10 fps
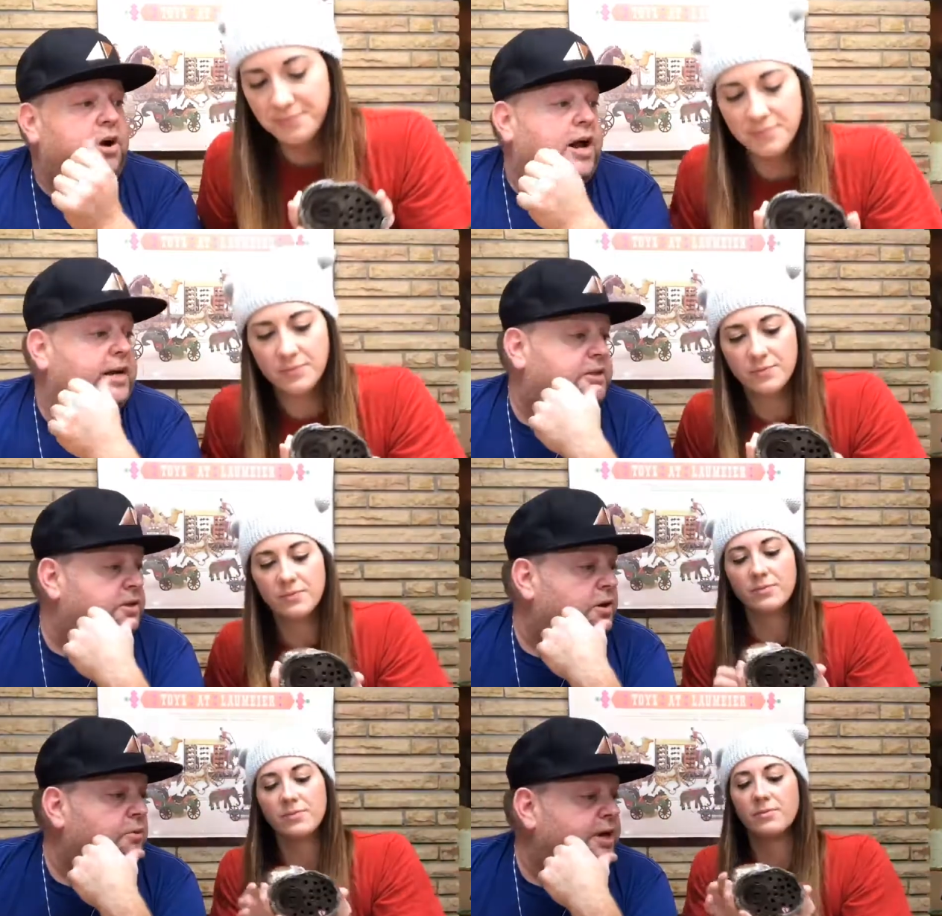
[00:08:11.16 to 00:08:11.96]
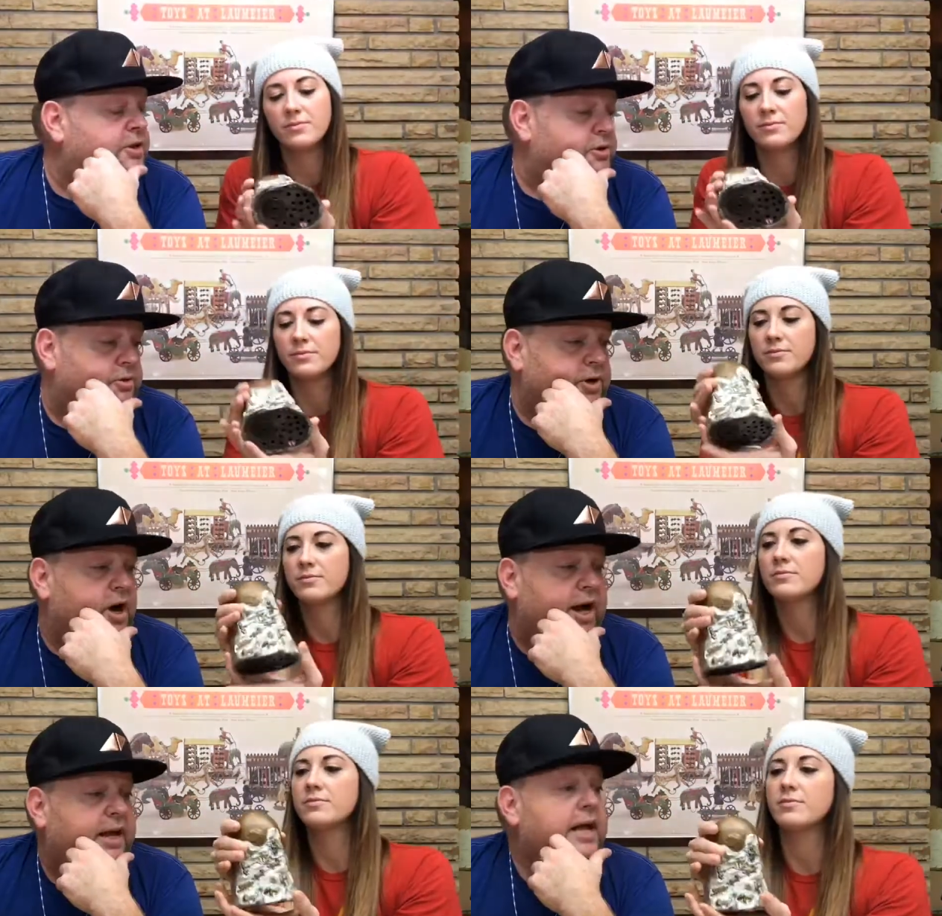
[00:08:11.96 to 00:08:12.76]
Speaker 1: not it's an original or
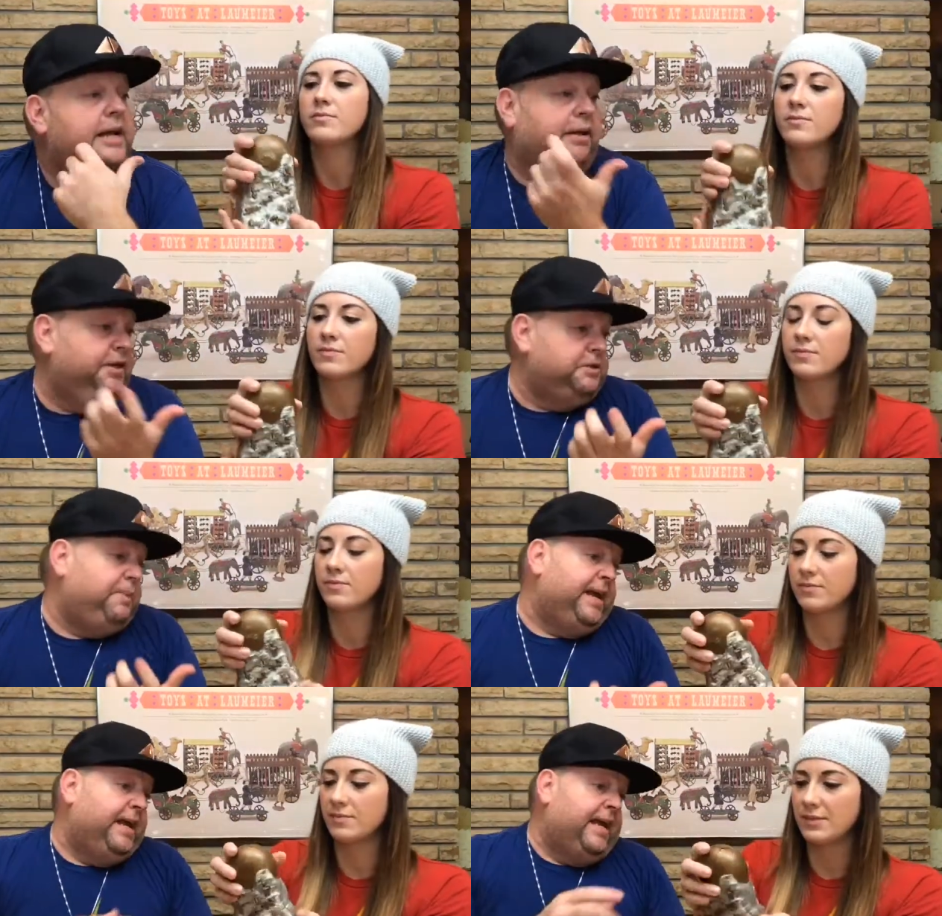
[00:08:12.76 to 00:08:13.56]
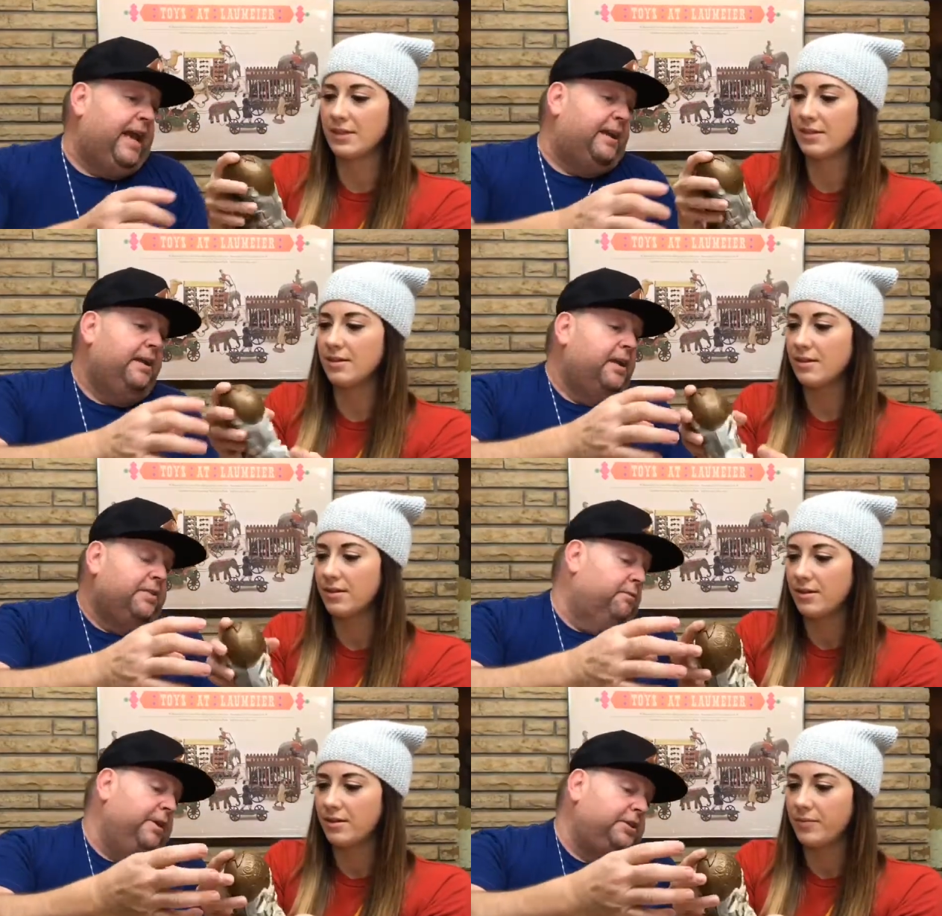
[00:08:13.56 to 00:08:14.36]
not. Now, this bank, again,
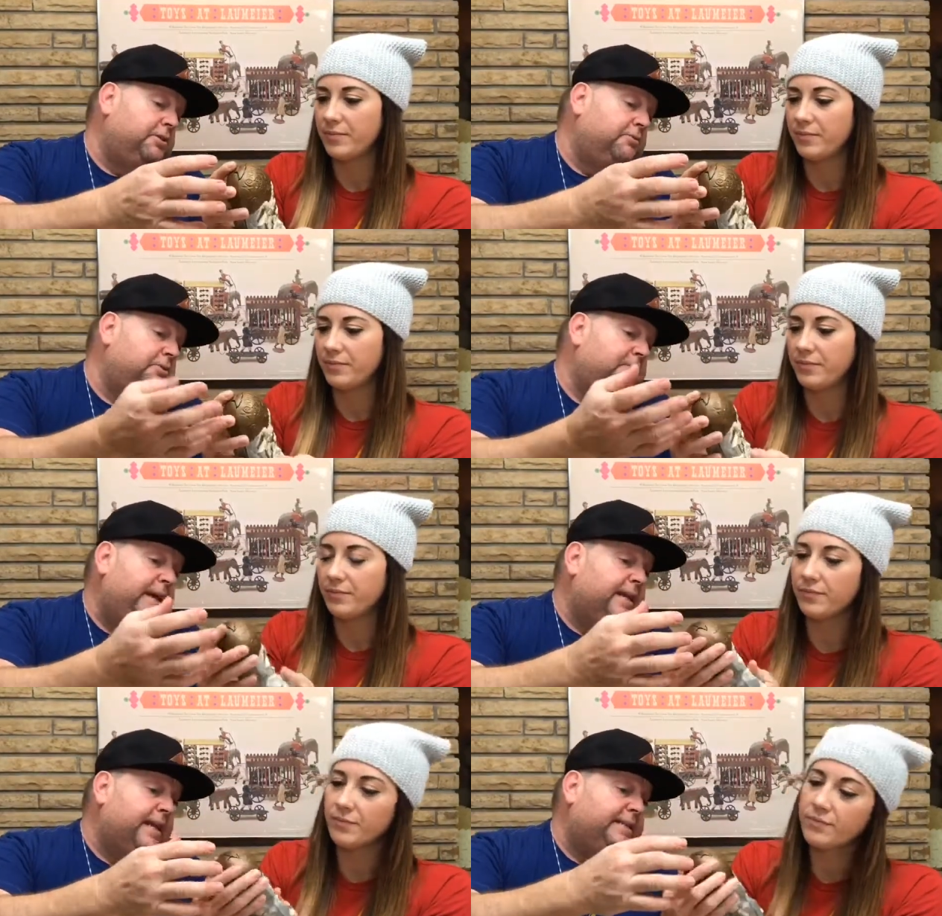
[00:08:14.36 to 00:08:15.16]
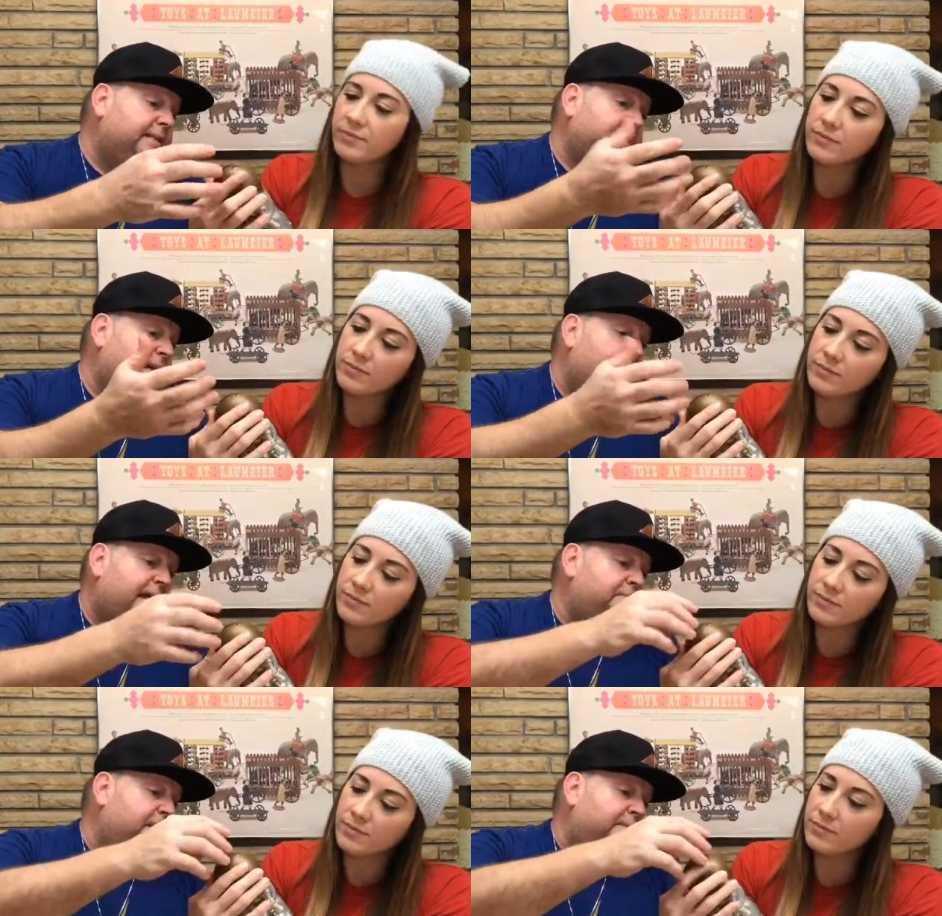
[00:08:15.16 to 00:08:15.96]
the original was made
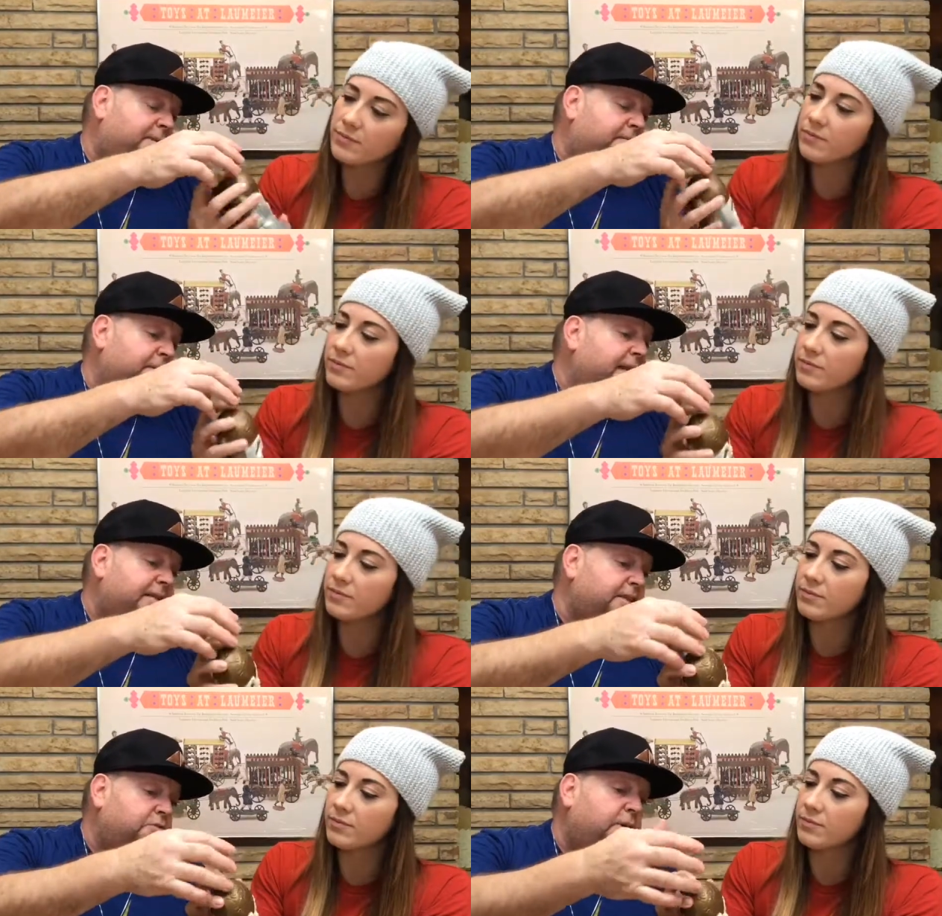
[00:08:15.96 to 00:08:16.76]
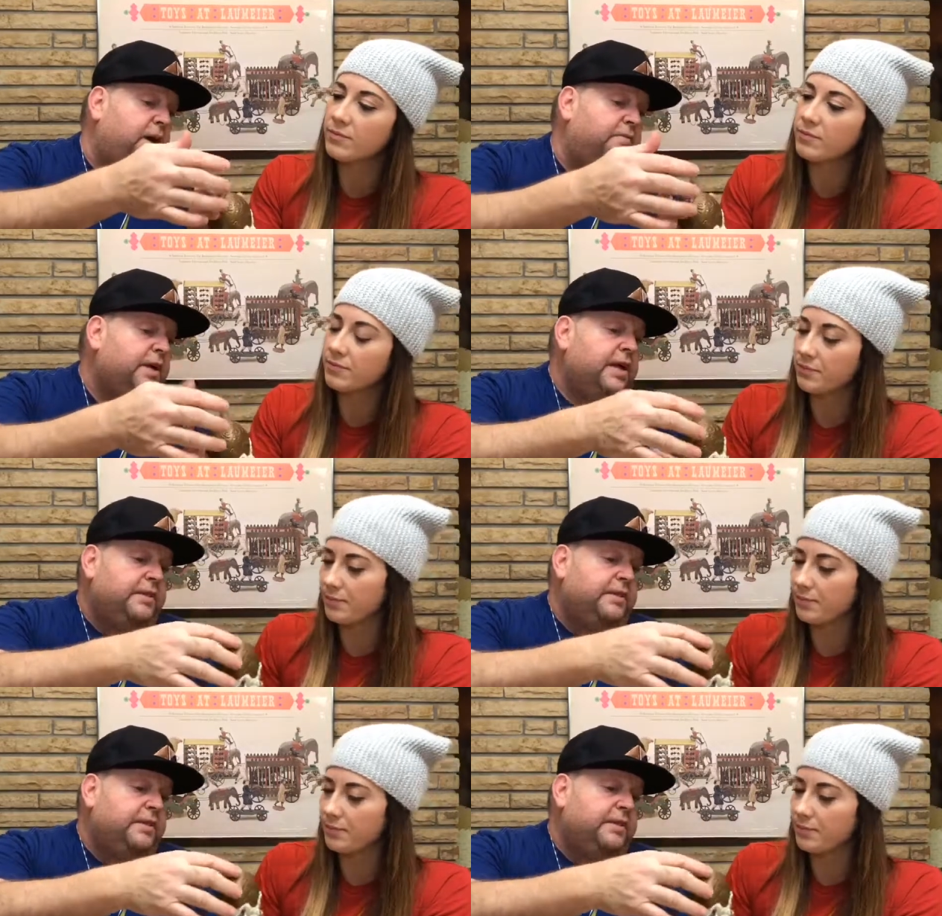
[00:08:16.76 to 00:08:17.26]
1910, maybe through 1912.